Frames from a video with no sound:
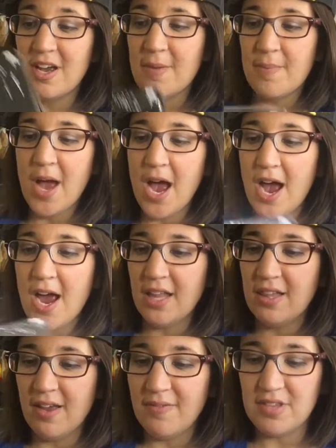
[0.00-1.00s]
Um,
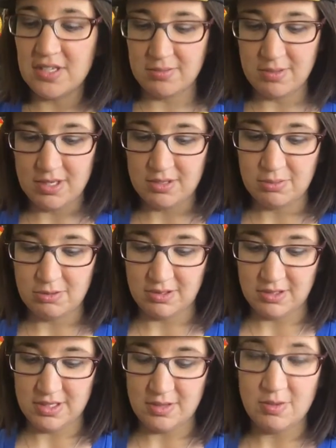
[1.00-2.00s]
I love these mugs,
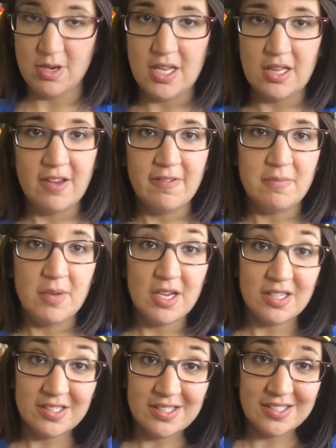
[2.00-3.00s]
personally. Well, I love
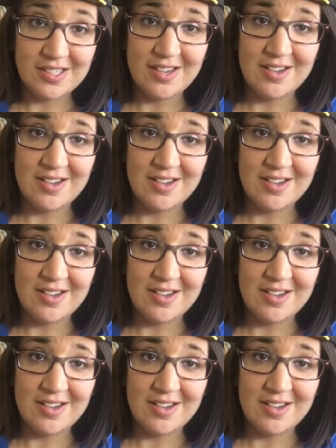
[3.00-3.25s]
mugs.